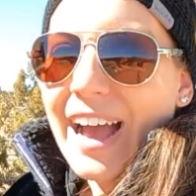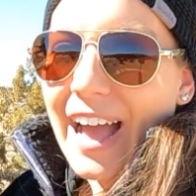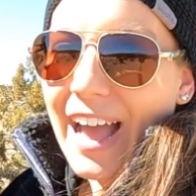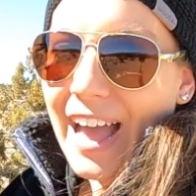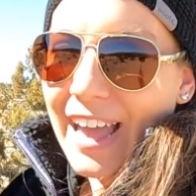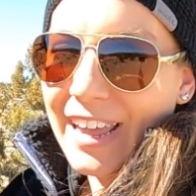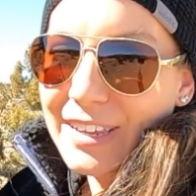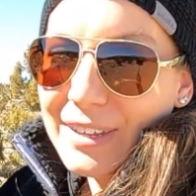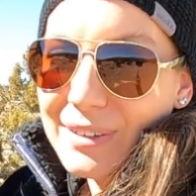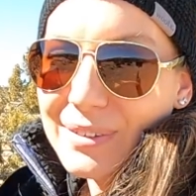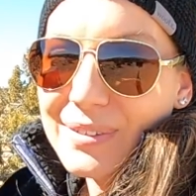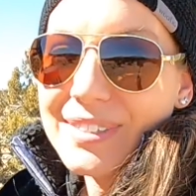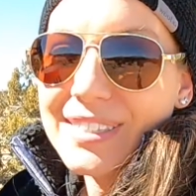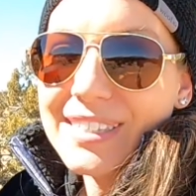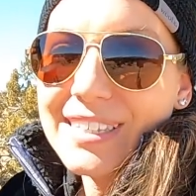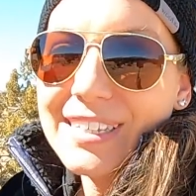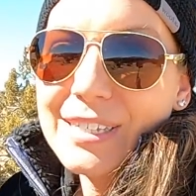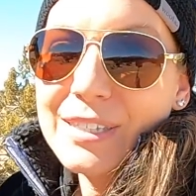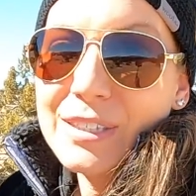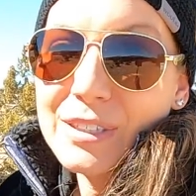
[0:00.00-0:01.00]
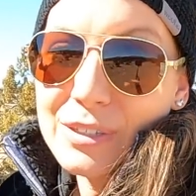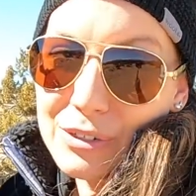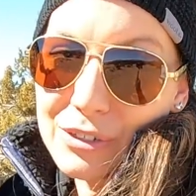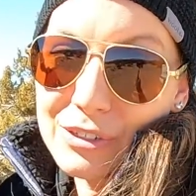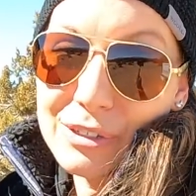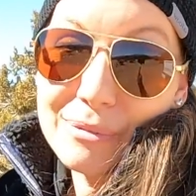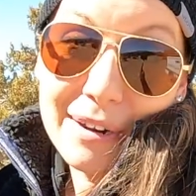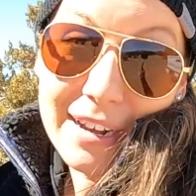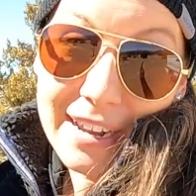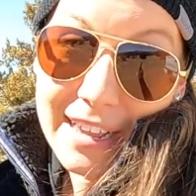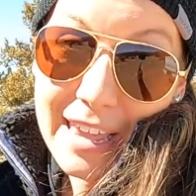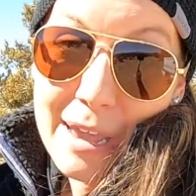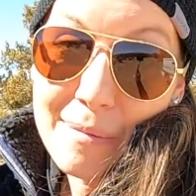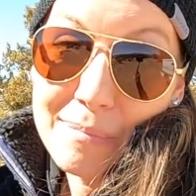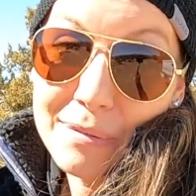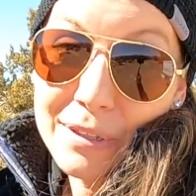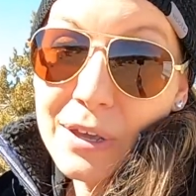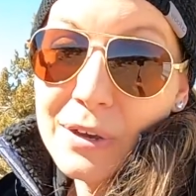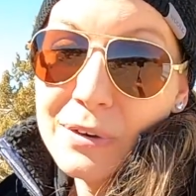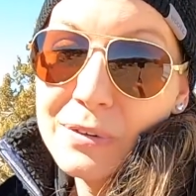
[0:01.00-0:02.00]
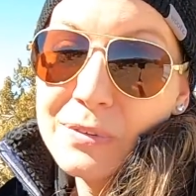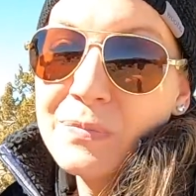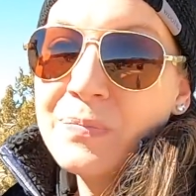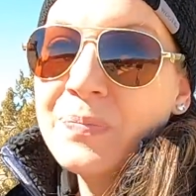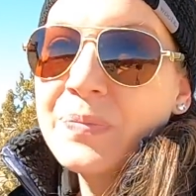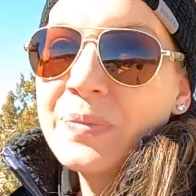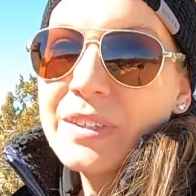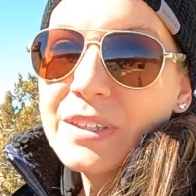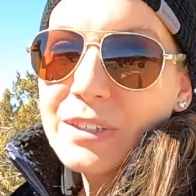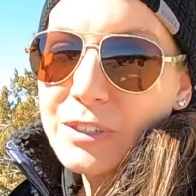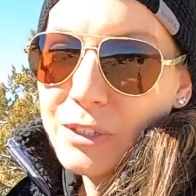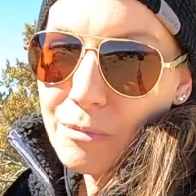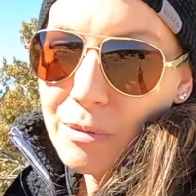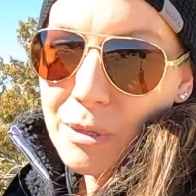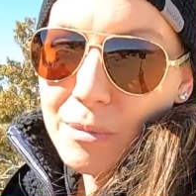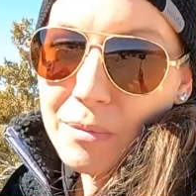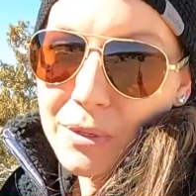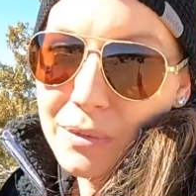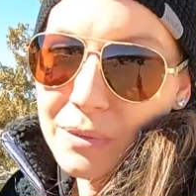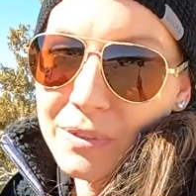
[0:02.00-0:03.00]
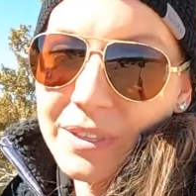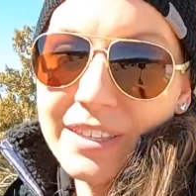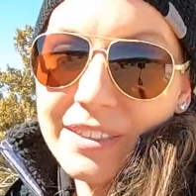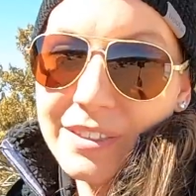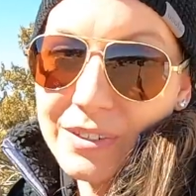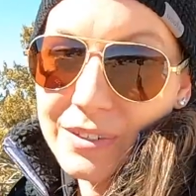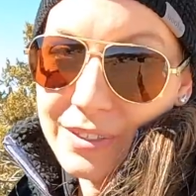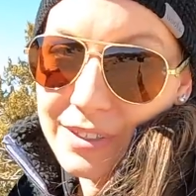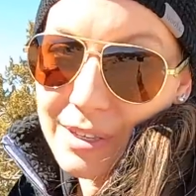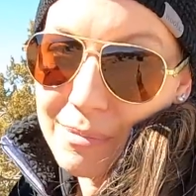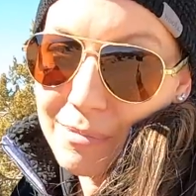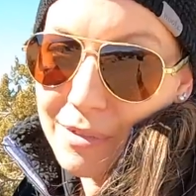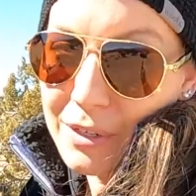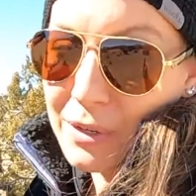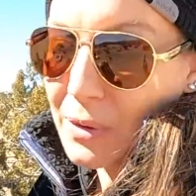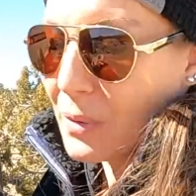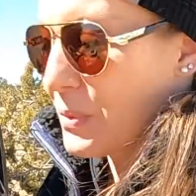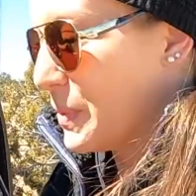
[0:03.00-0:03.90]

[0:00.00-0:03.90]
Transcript: I use these usually when I camp alone, so people don't think there's something